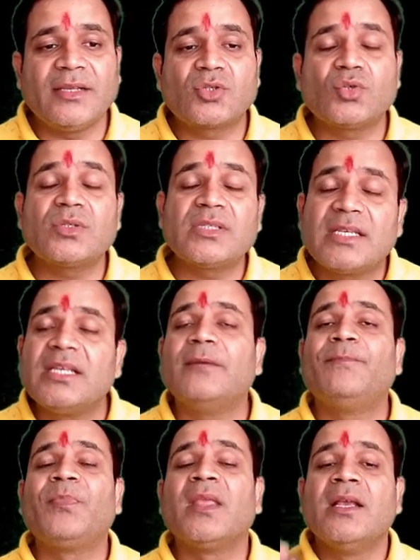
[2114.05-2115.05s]
So
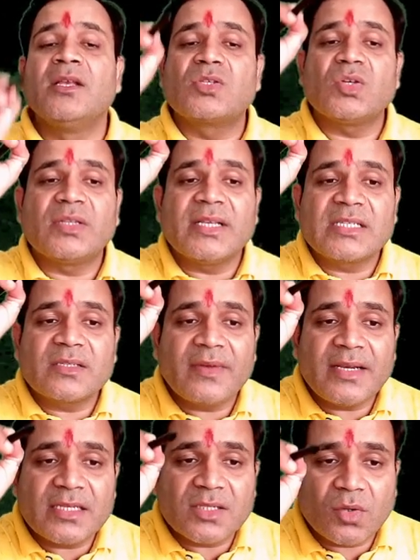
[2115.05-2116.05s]
see, so this
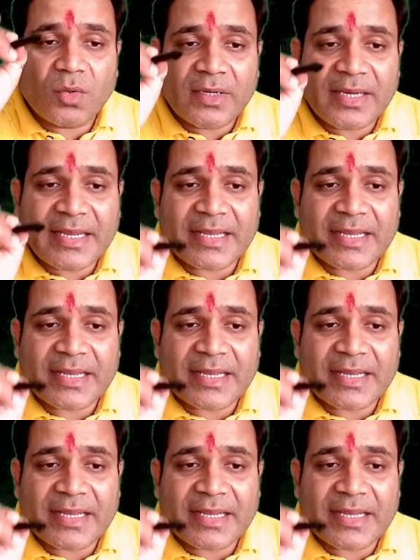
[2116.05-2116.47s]
one is the only